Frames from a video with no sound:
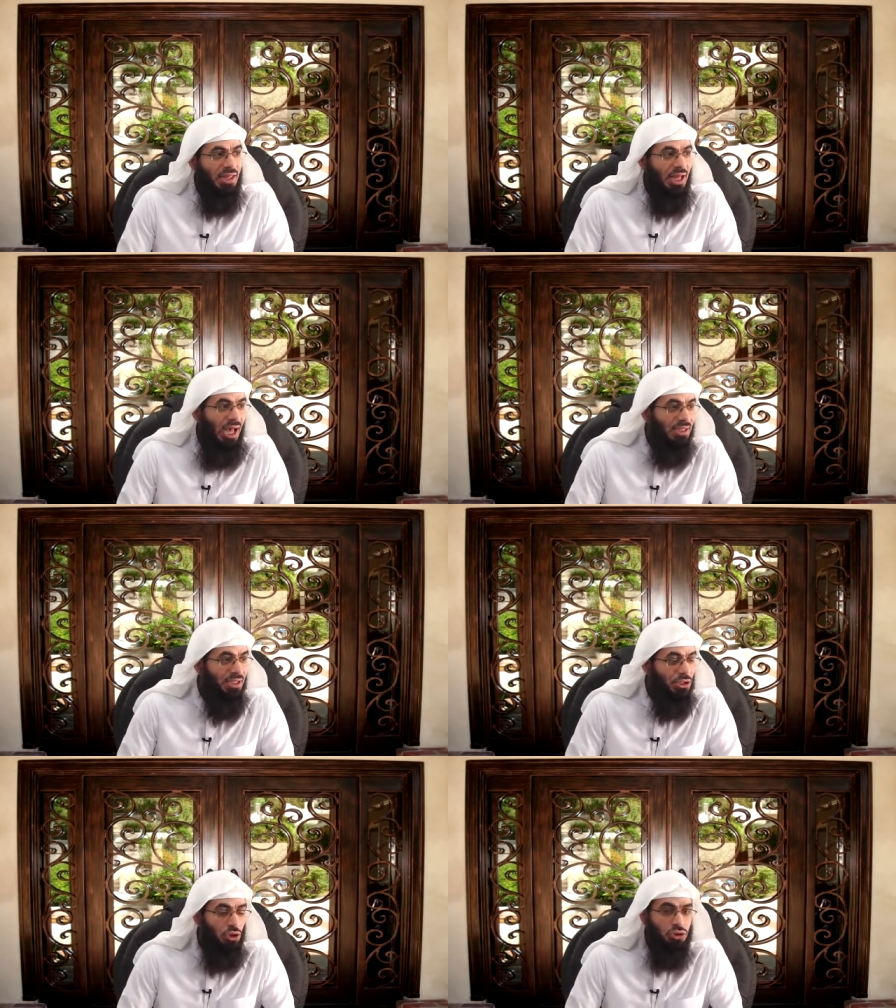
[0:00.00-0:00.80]
The
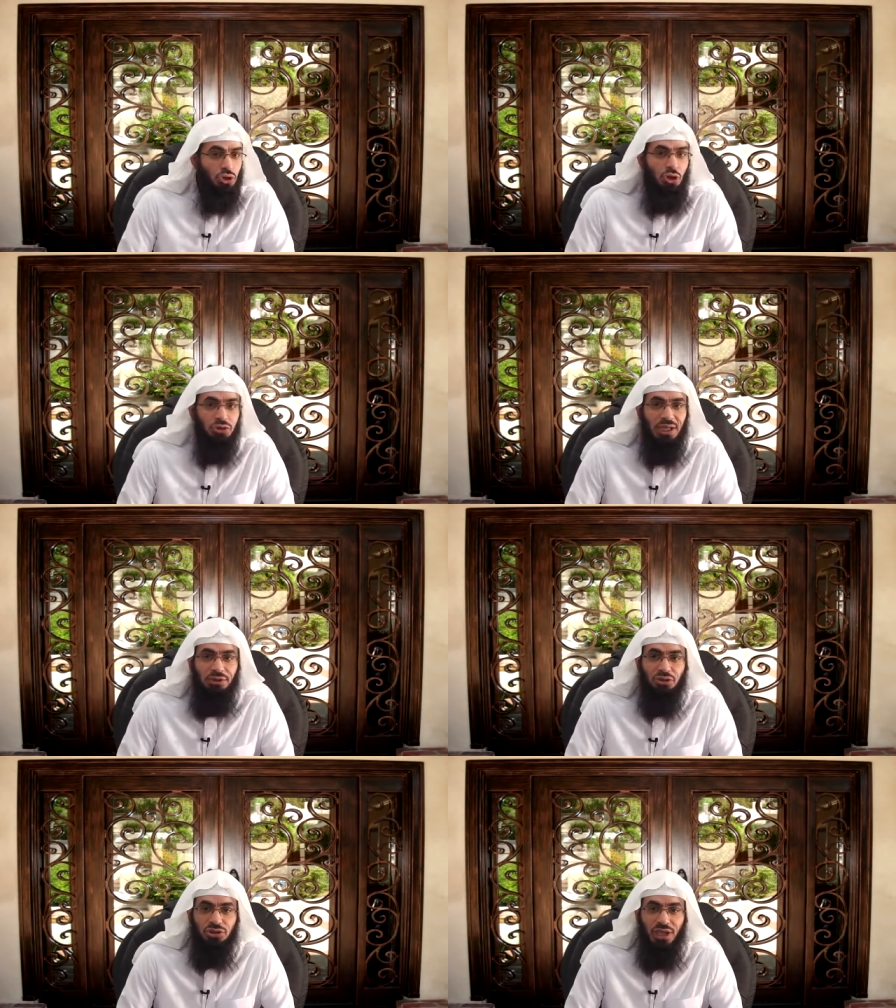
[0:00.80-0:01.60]
hadith also goes
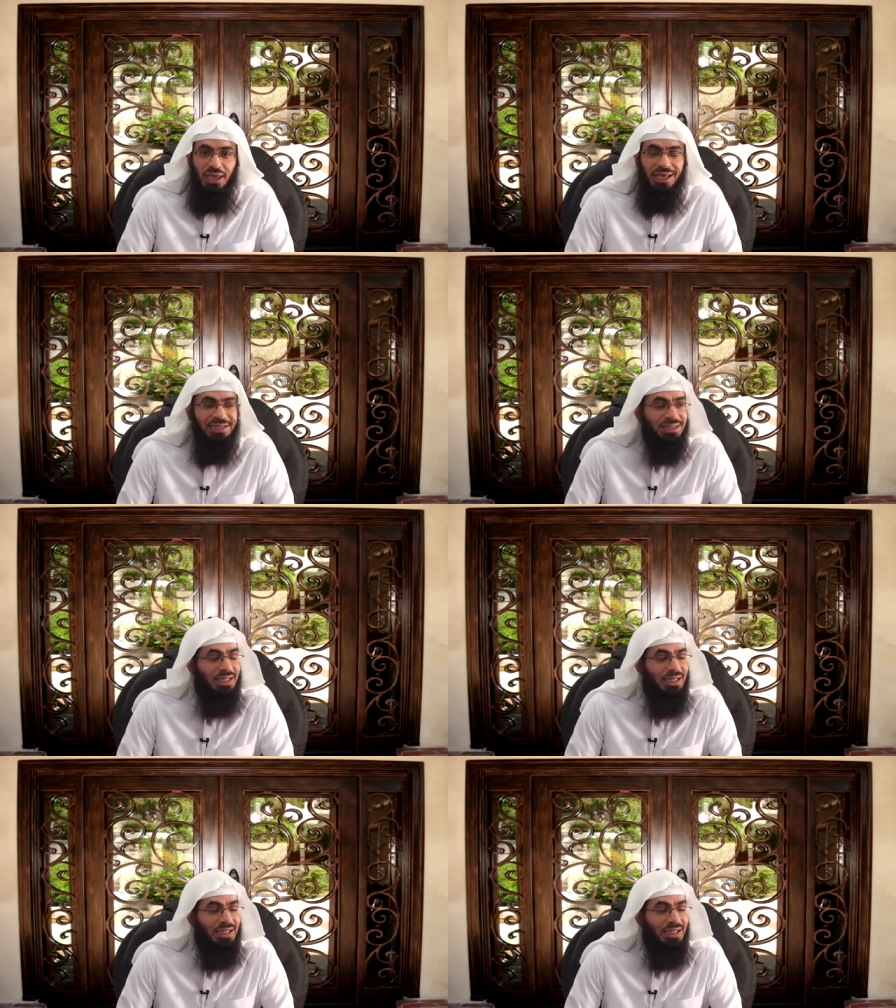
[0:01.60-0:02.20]
on to say it's